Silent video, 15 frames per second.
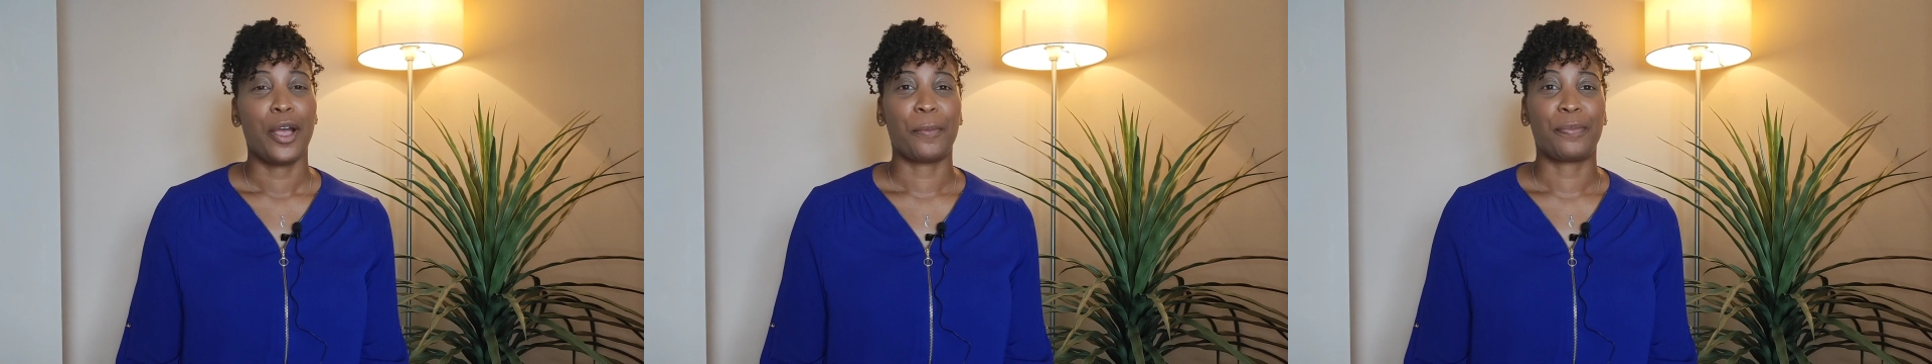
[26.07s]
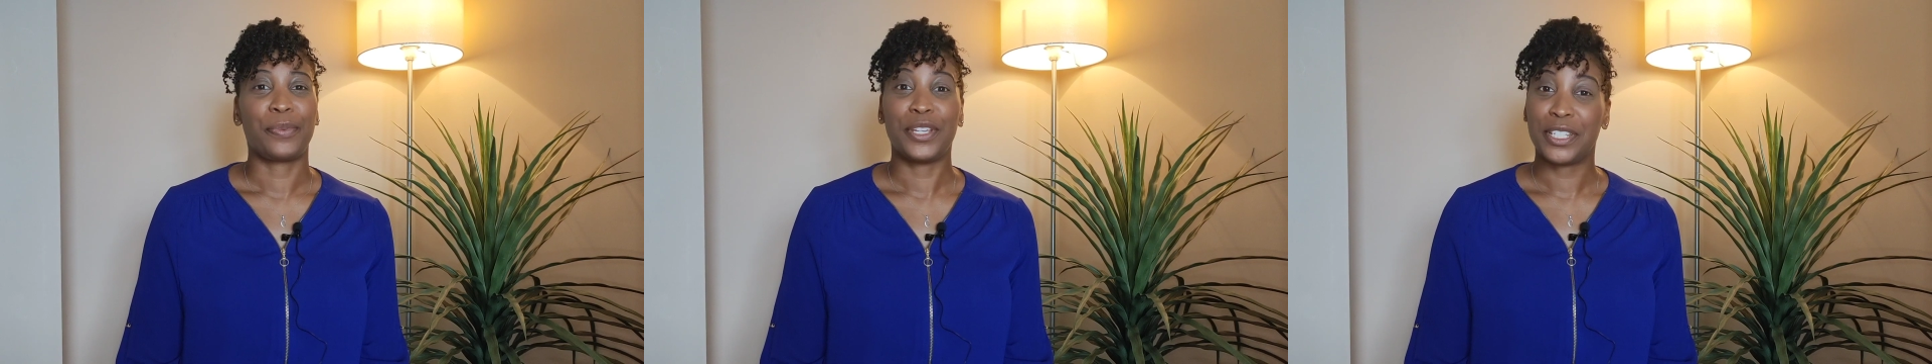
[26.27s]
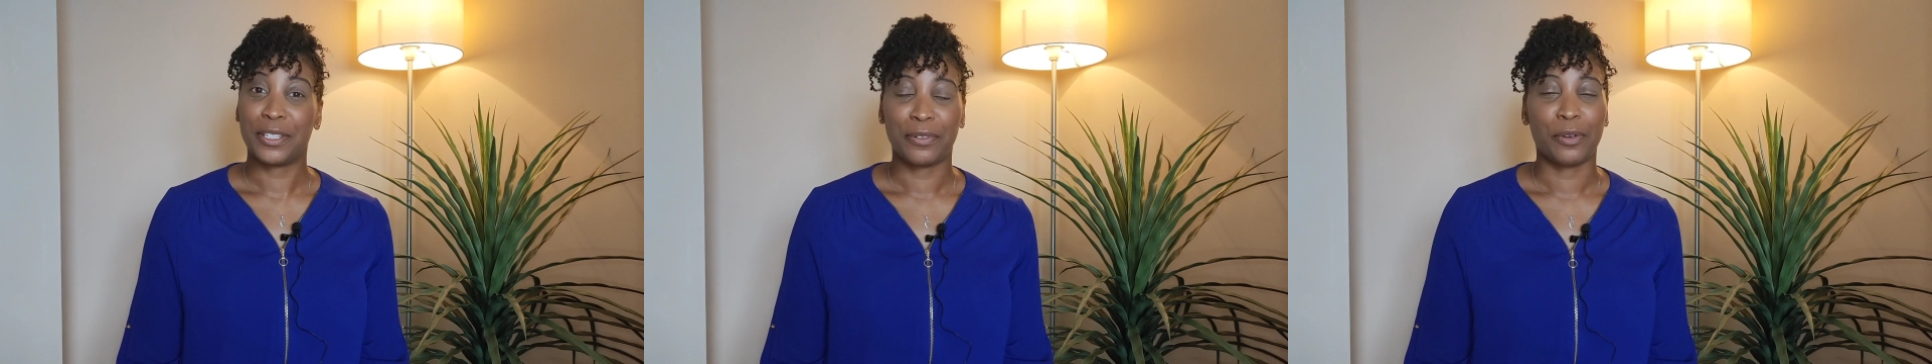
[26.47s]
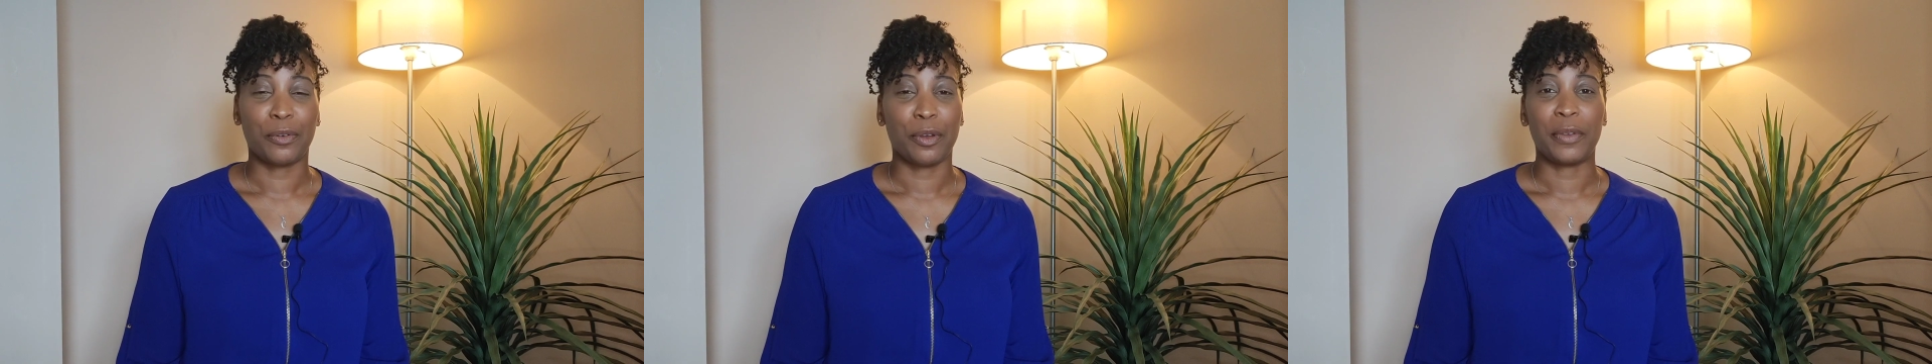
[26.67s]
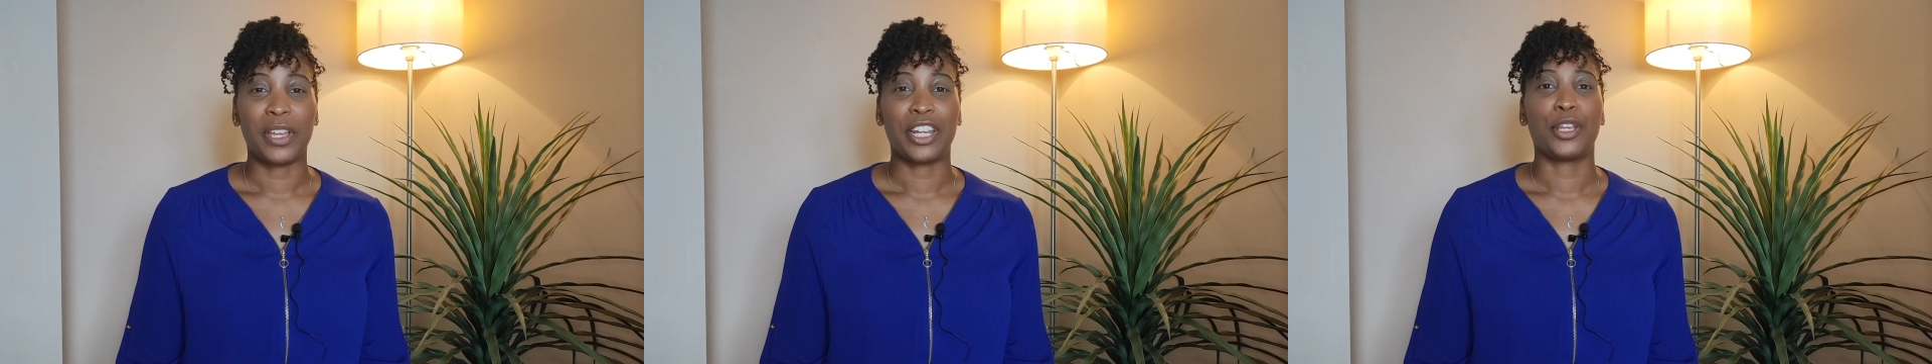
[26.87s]
beautiful
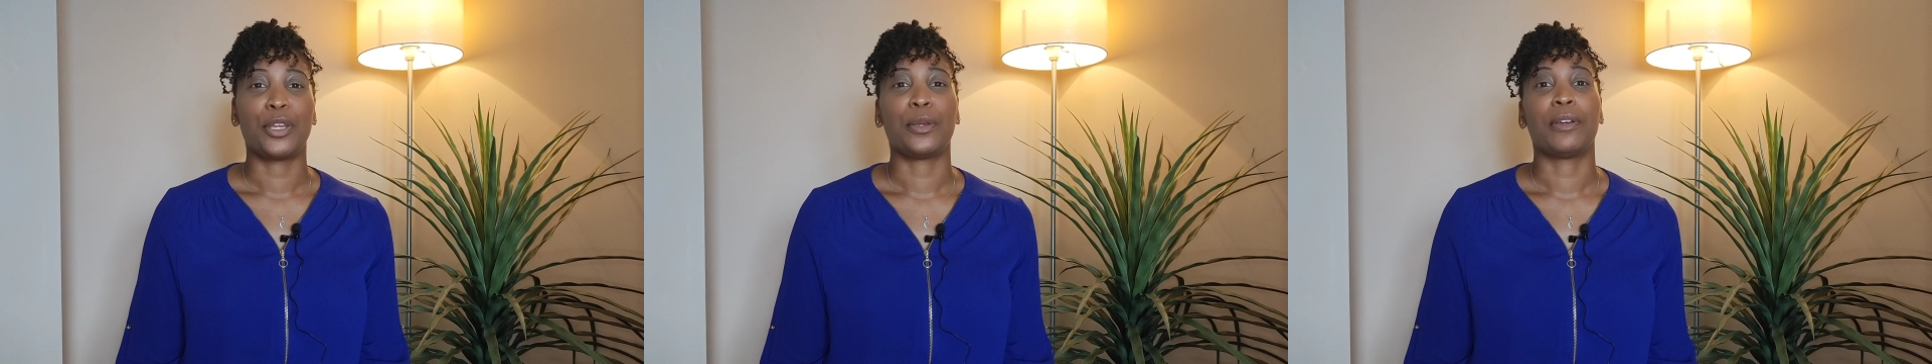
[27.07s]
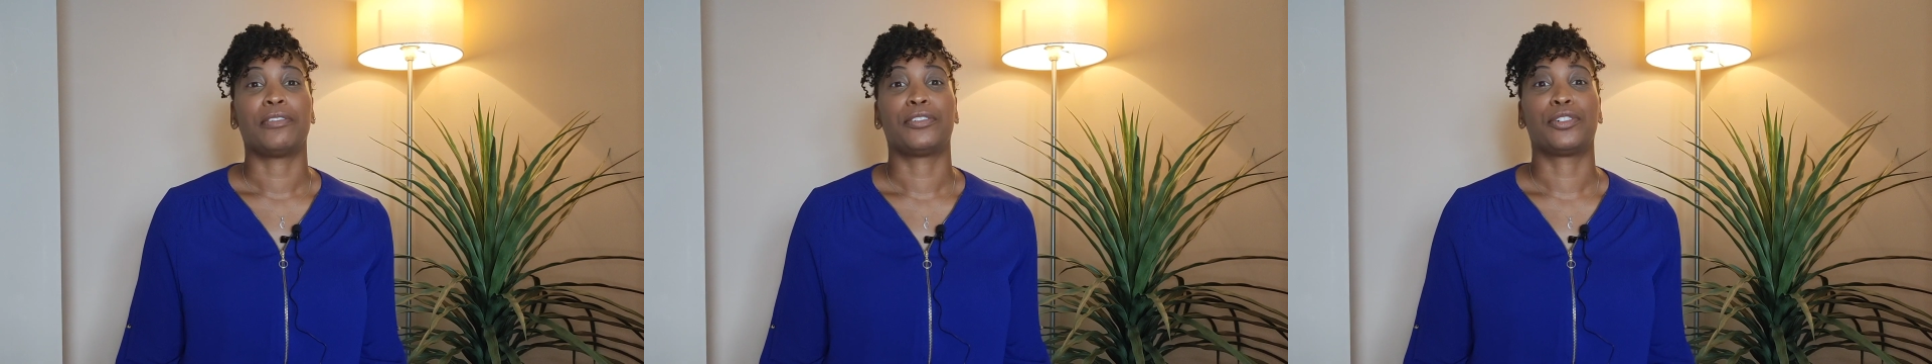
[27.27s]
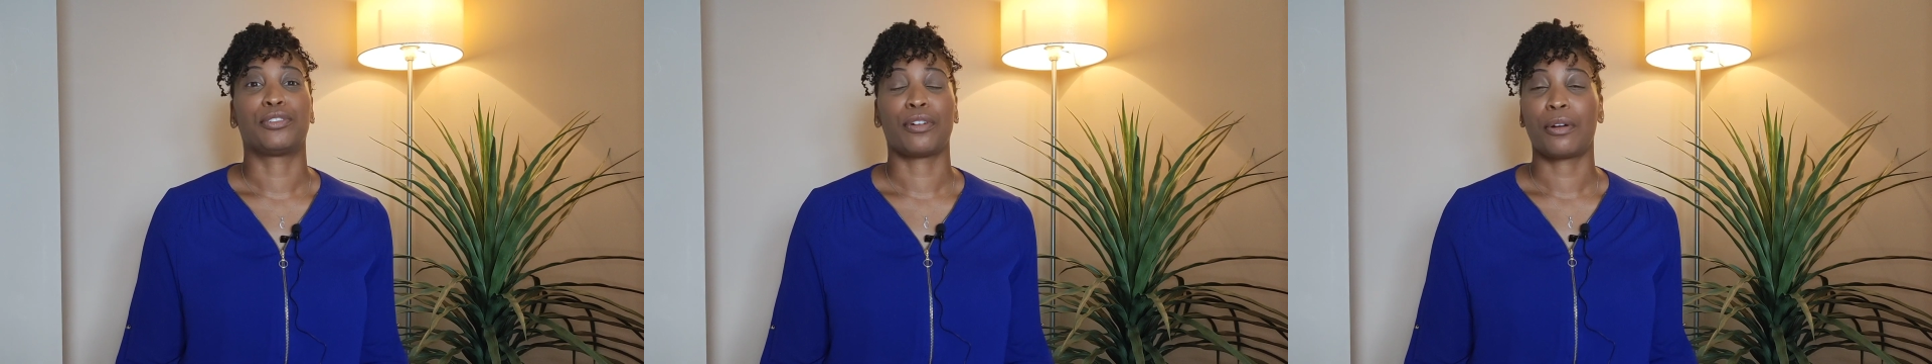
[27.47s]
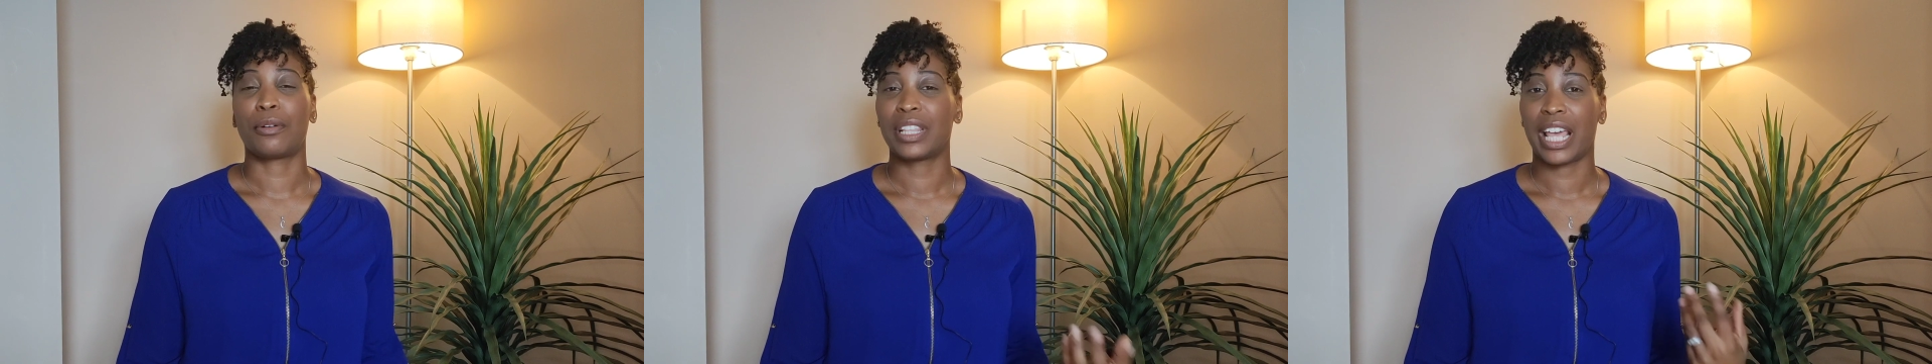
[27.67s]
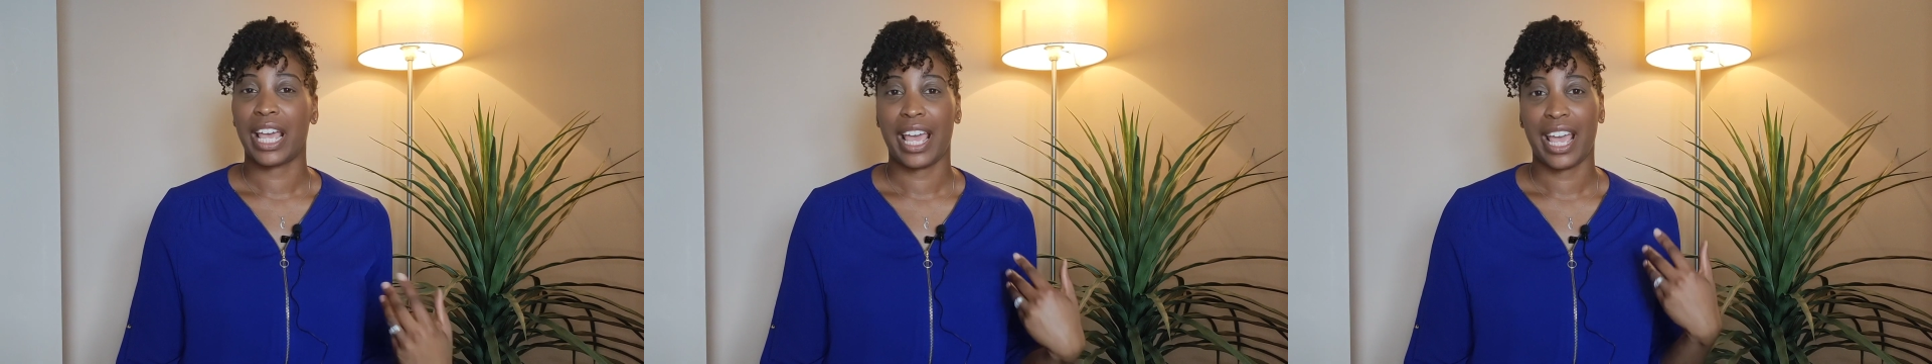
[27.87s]
women who have grown
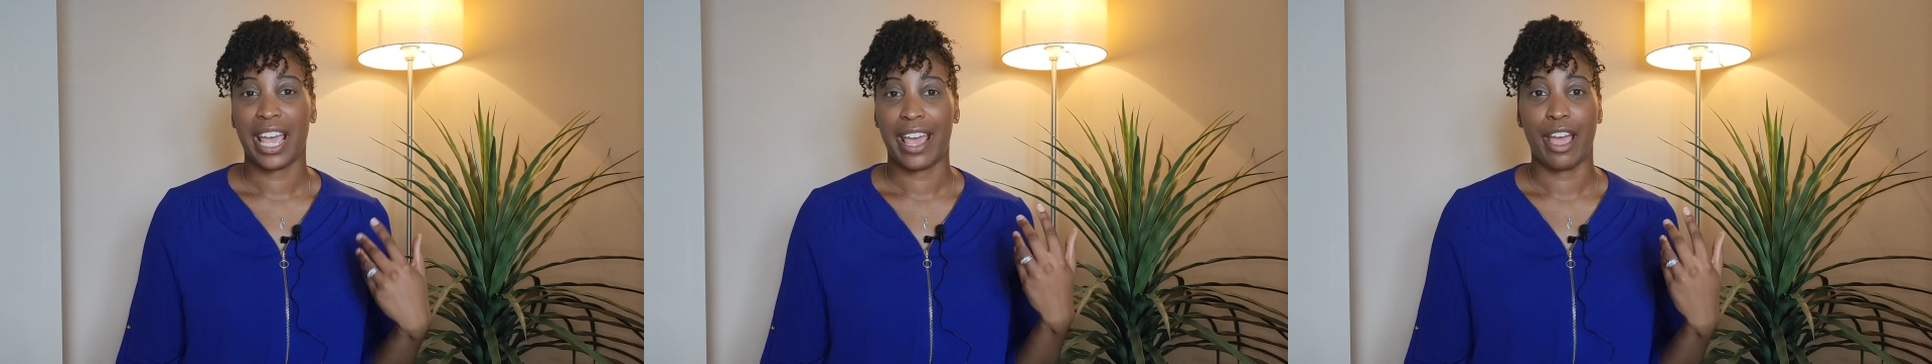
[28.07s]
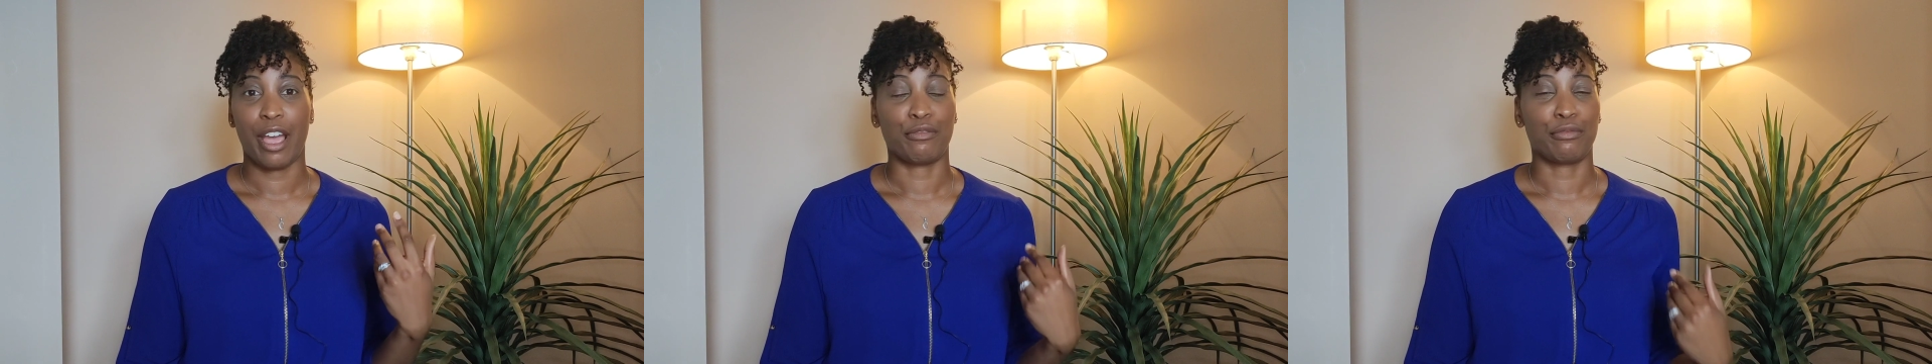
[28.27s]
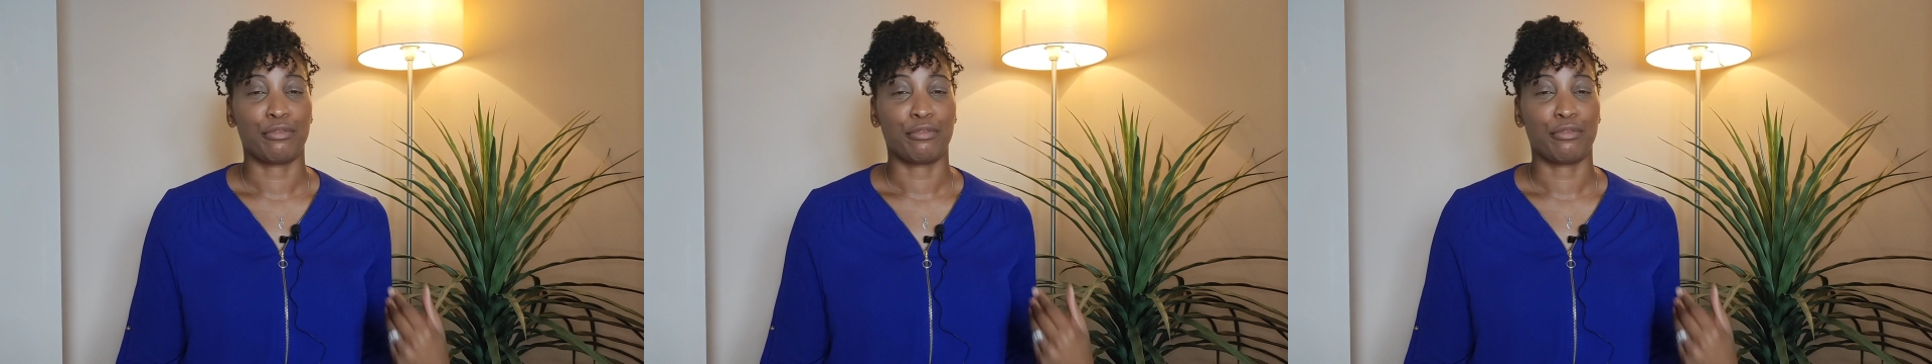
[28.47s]
their hair